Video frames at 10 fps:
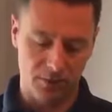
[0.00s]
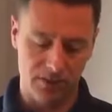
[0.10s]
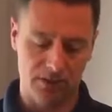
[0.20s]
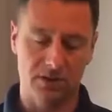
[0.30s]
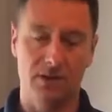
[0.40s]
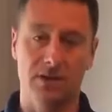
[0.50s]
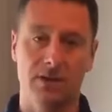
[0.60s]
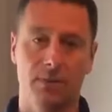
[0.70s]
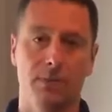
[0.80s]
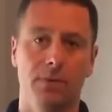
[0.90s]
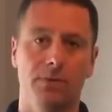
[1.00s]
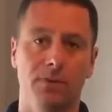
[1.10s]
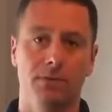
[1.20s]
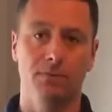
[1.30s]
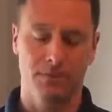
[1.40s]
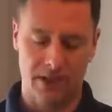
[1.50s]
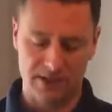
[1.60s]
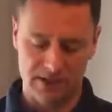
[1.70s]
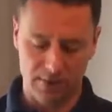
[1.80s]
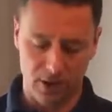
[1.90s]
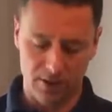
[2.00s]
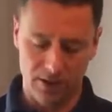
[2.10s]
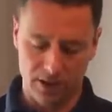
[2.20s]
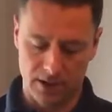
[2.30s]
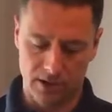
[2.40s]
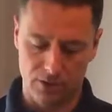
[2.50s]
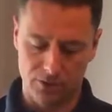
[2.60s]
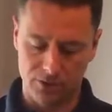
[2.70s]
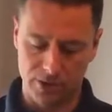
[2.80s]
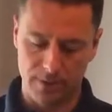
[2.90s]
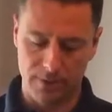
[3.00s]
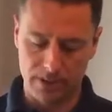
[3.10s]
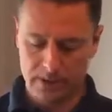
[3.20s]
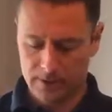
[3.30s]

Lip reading: which is simply just press the button and it will trip,